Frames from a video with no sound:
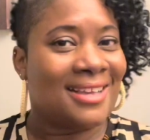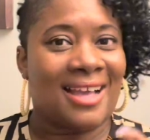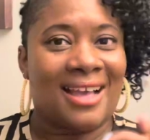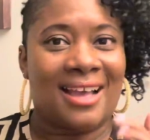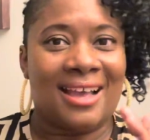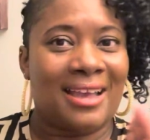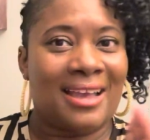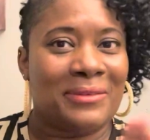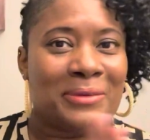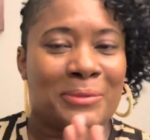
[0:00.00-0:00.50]
I
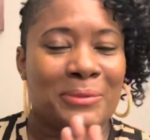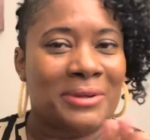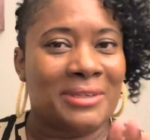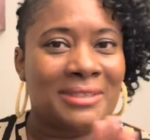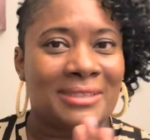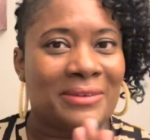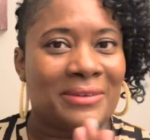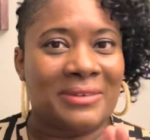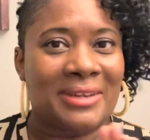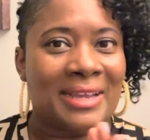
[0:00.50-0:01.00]
haven't worn a
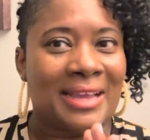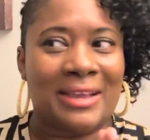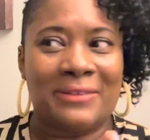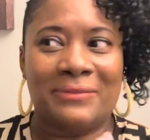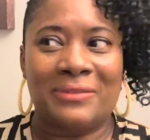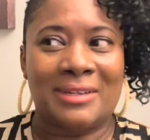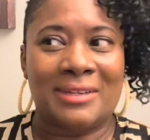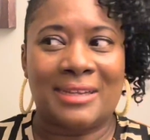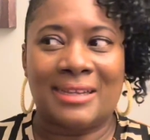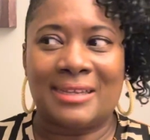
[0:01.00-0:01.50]
seven and a half
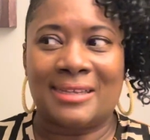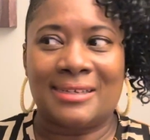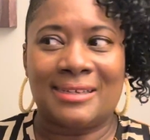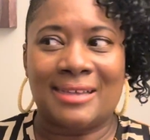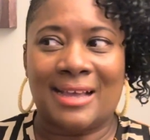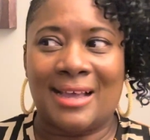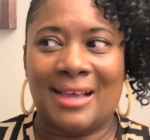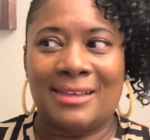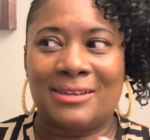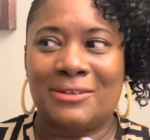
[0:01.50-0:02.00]
in like,
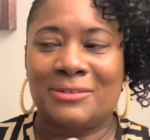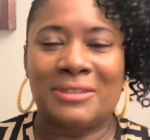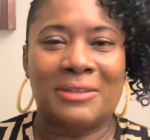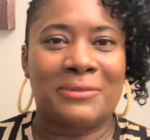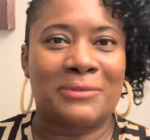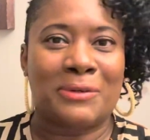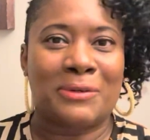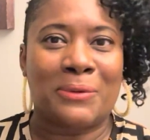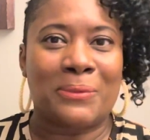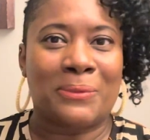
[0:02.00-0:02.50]
I don't
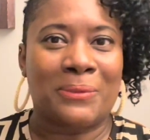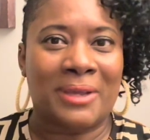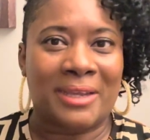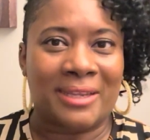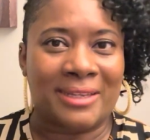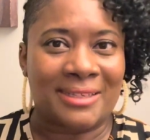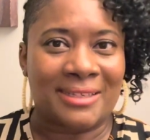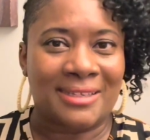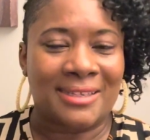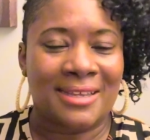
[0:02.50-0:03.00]
even know
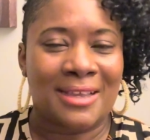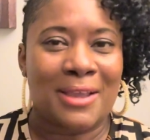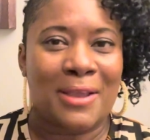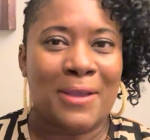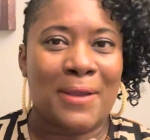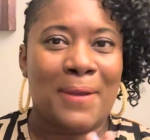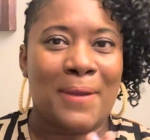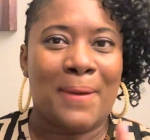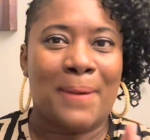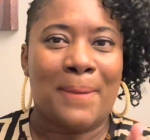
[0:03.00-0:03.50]
when.
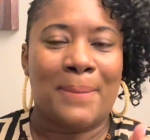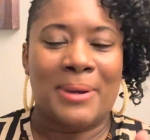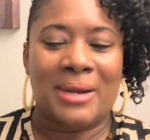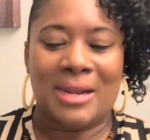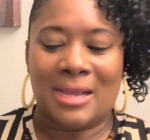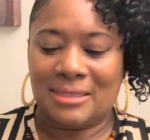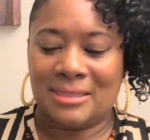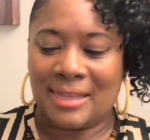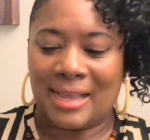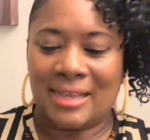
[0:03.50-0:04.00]
But
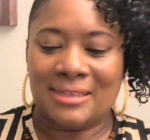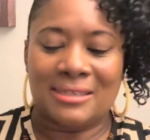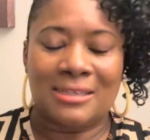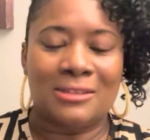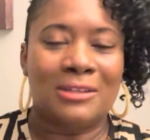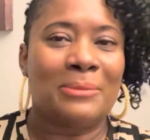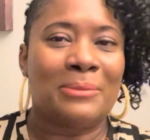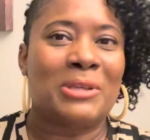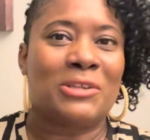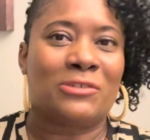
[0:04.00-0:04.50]
I, I said,
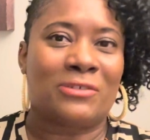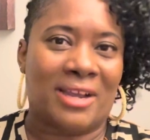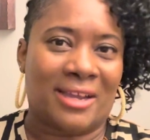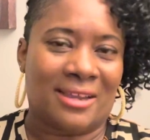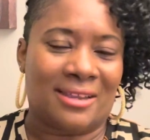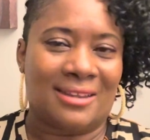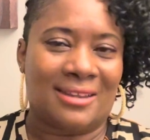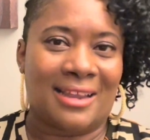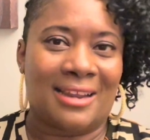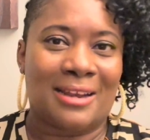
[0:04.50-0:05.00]
let me try
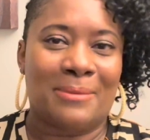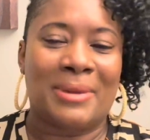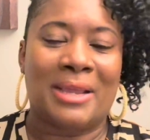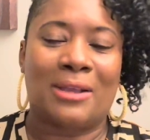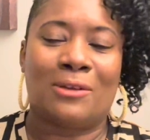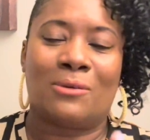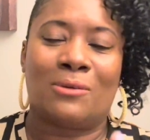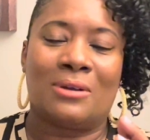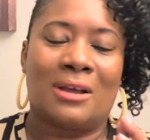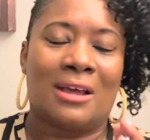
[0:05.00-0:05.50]
it. And I'm like,
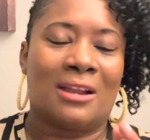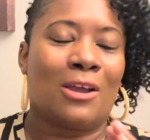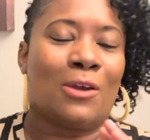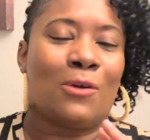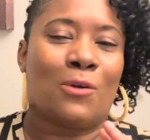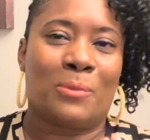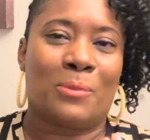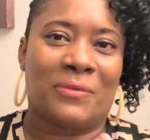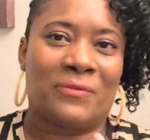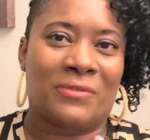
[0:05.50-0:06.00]
oh God, I
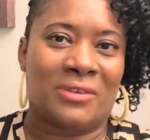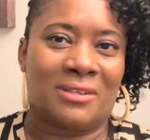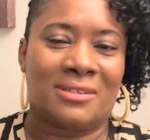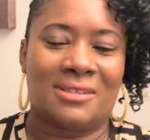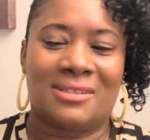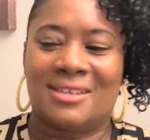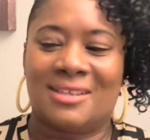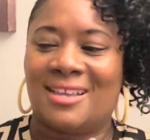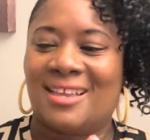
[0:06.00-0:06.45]
hope it fits